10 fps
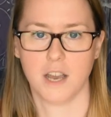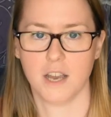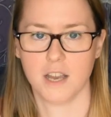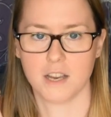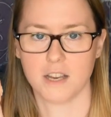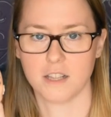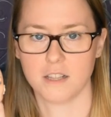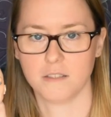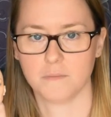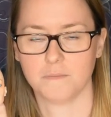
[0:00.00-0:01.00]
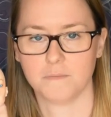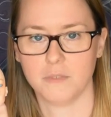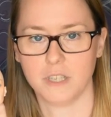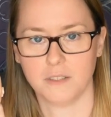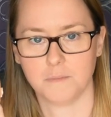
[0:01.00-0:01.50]
I'll
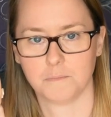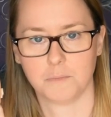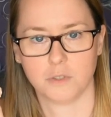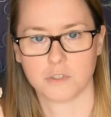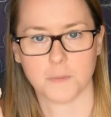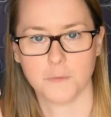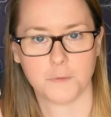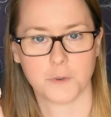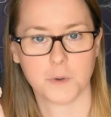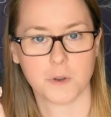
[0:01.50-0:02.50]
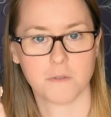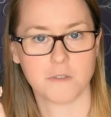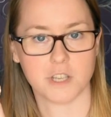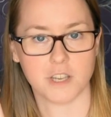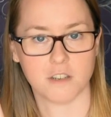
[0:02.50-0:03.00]
put some
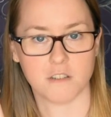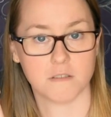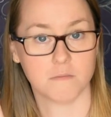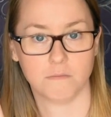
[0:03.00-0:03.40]
photos in